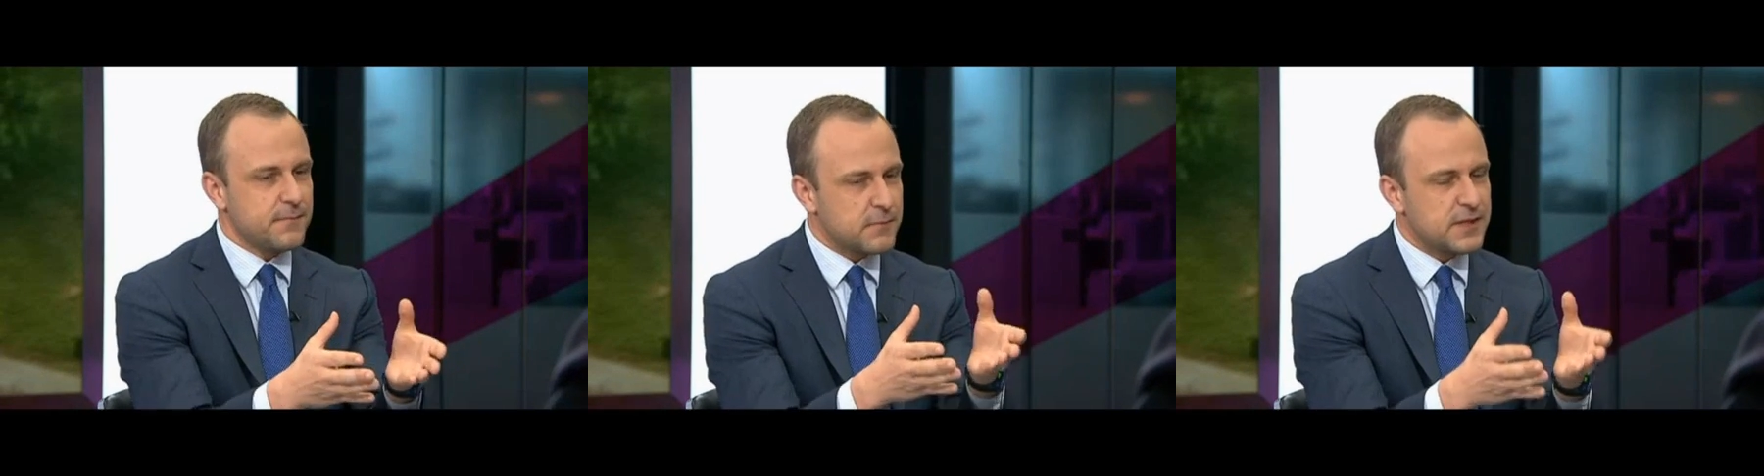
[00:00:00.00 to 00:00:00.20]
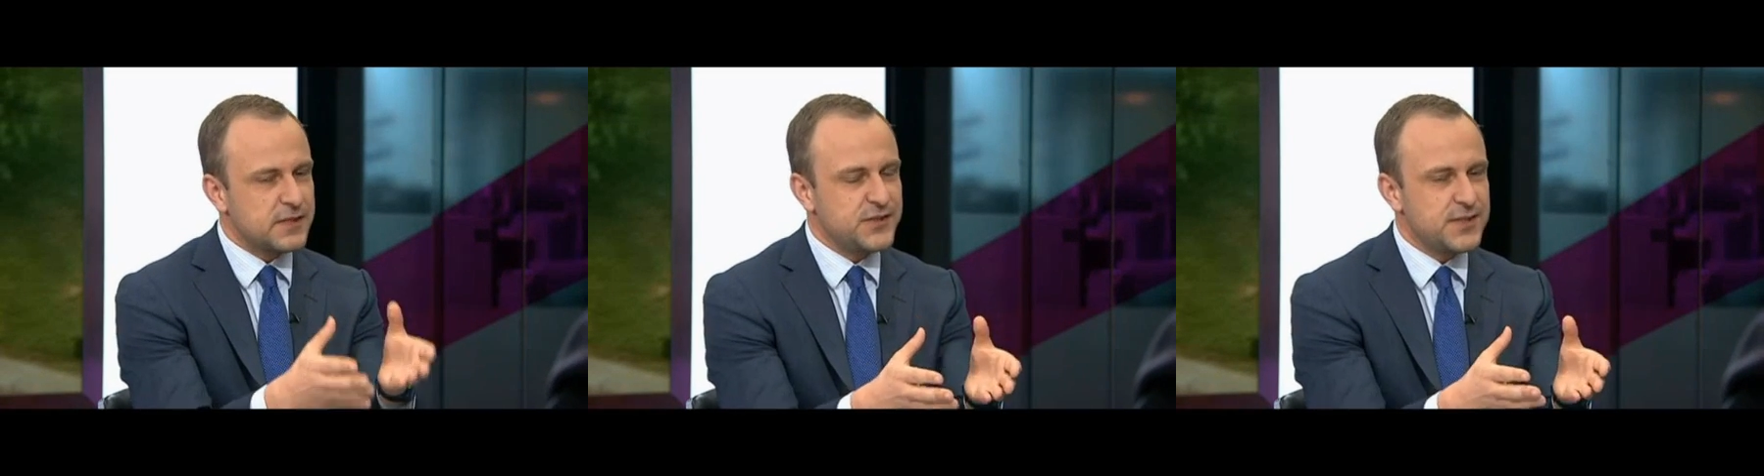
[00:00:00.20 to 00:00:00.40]

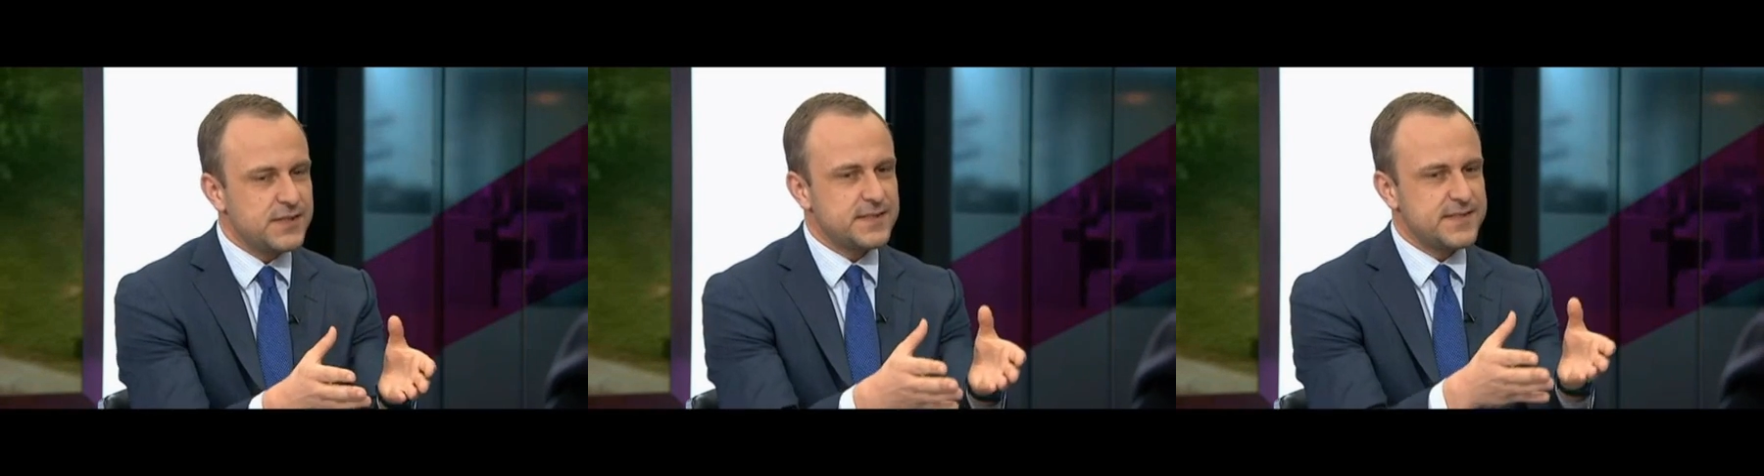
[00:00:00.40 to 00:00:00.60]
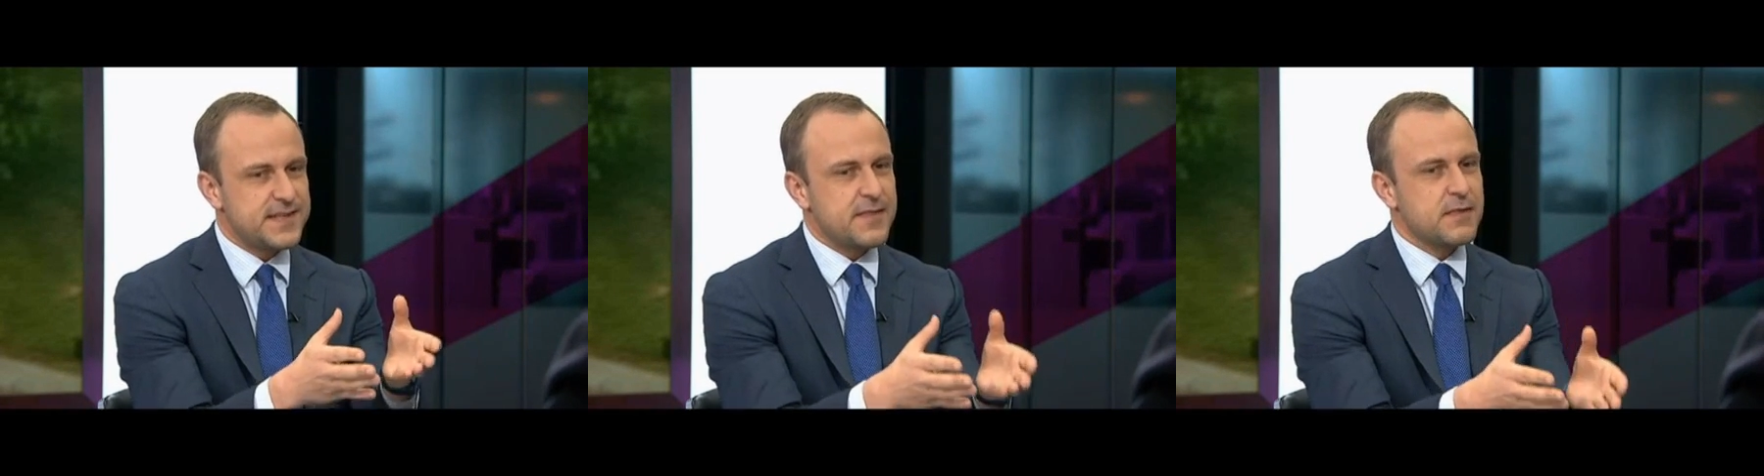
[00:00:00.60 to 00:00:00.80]
which
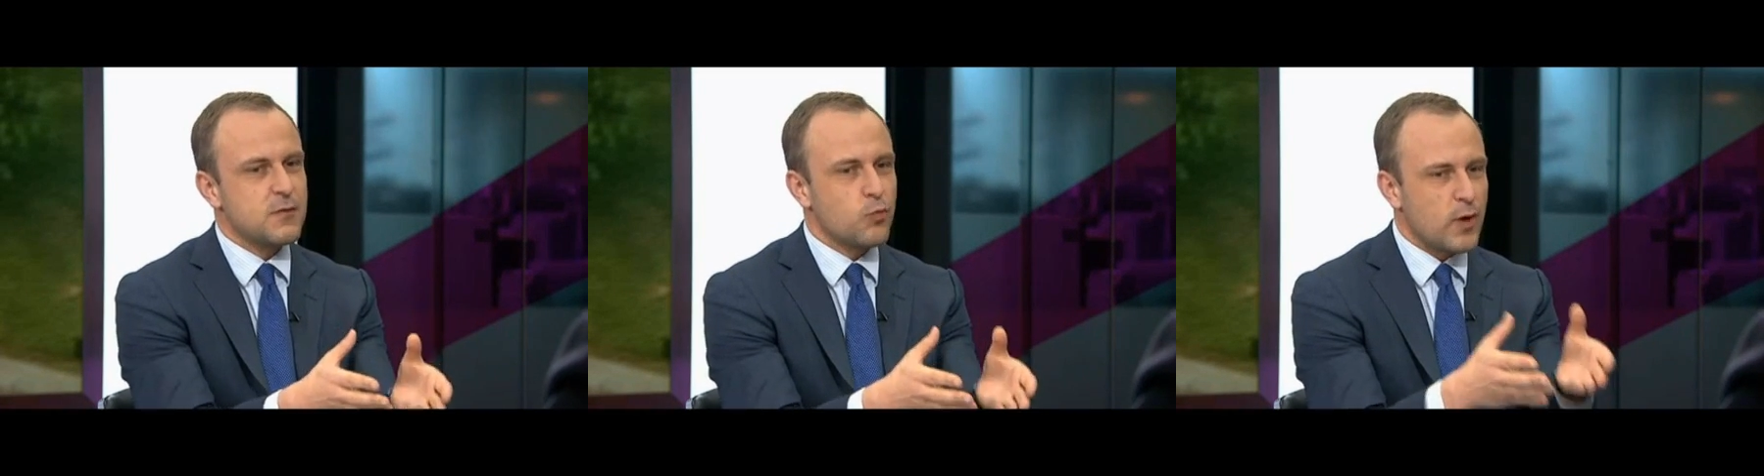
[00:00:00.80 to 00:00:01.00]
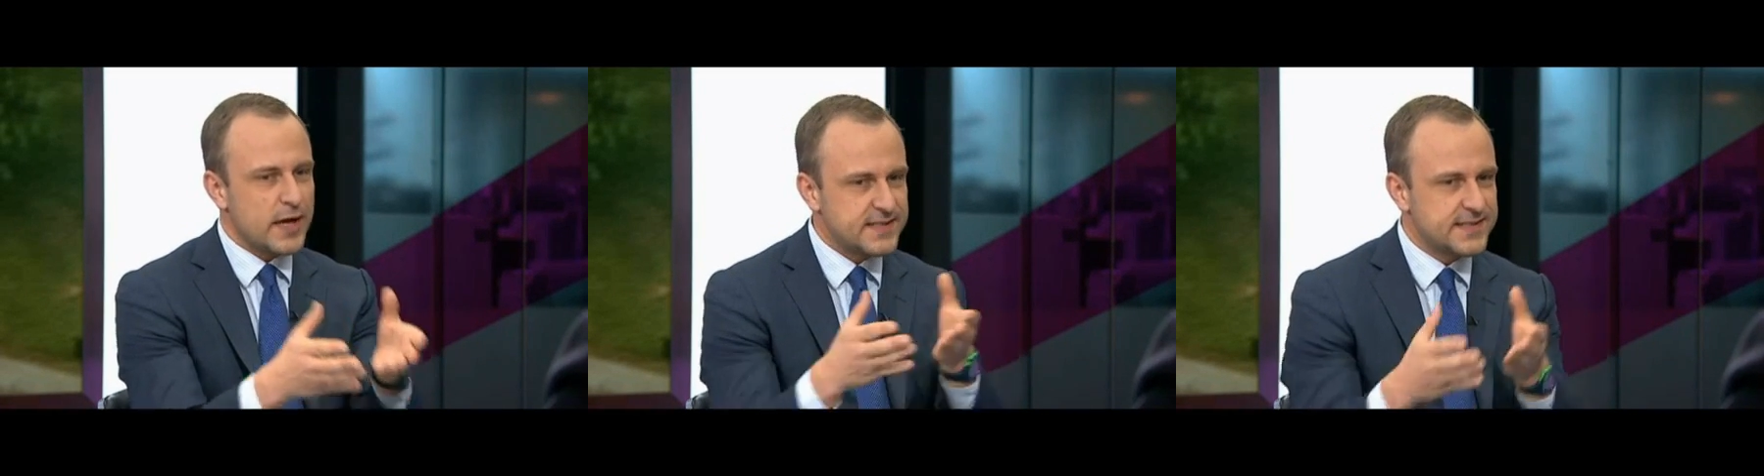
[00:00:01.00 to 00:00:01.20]
is that the
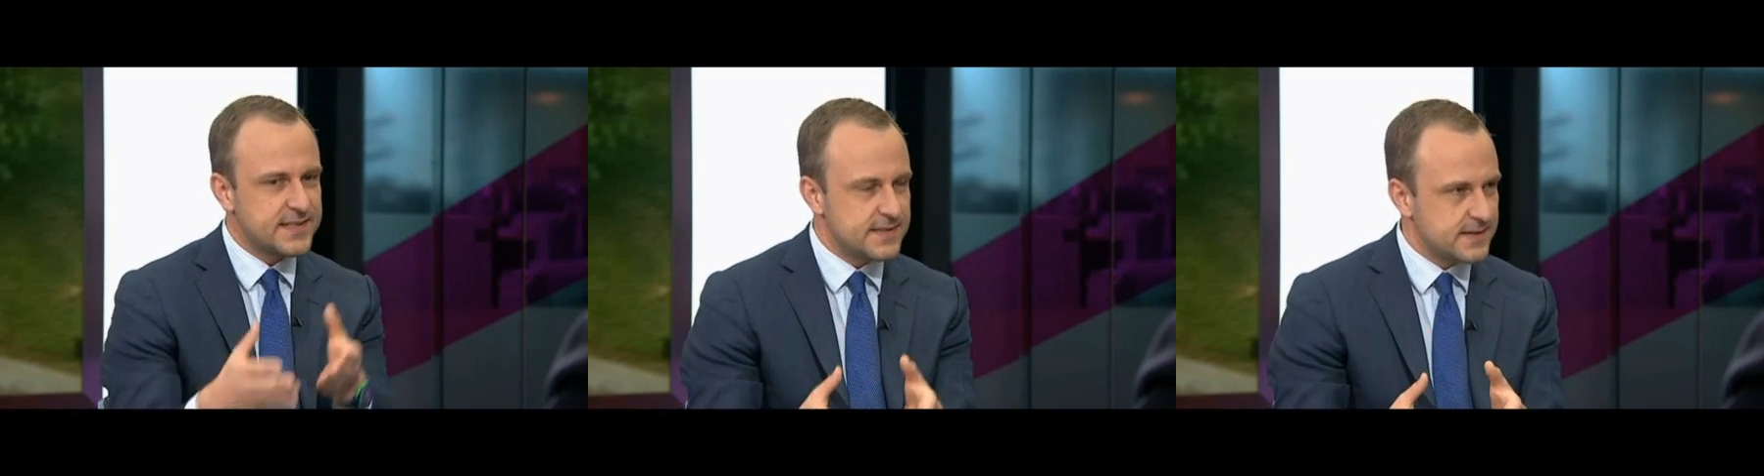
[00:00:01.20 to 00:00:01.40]
West